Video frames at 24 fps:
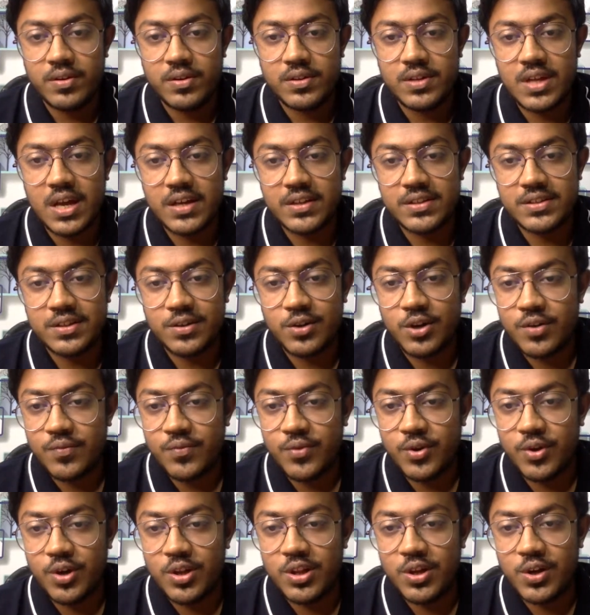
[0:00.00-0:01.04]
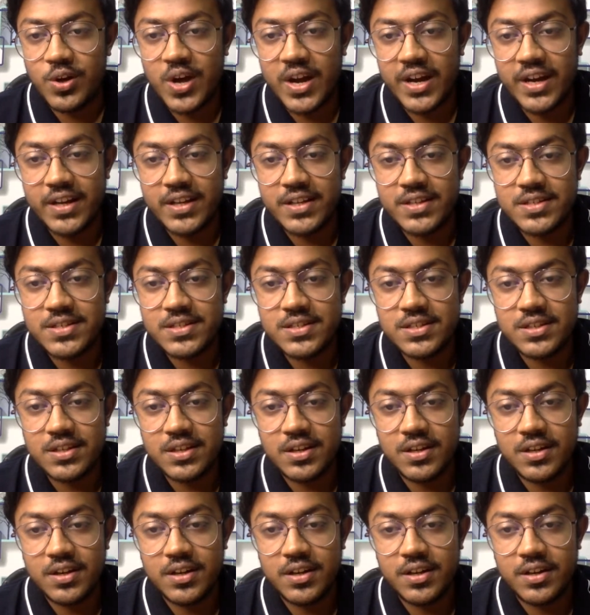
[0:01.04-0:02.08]
Thanks a lot for all the guidance.
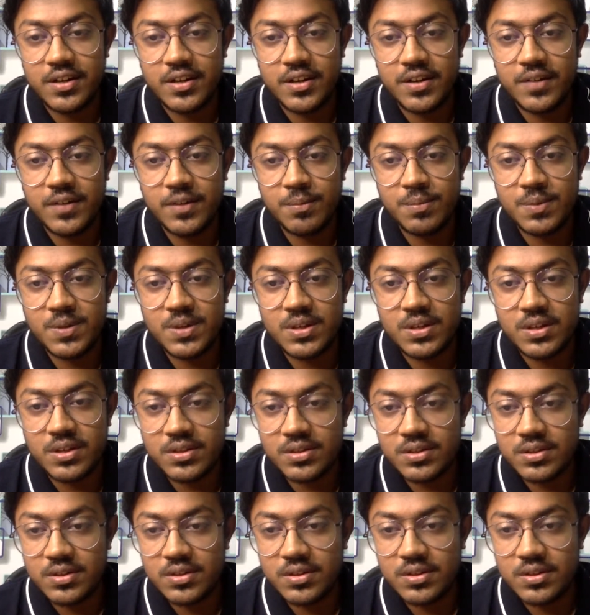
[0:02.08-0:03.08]
Did we miss?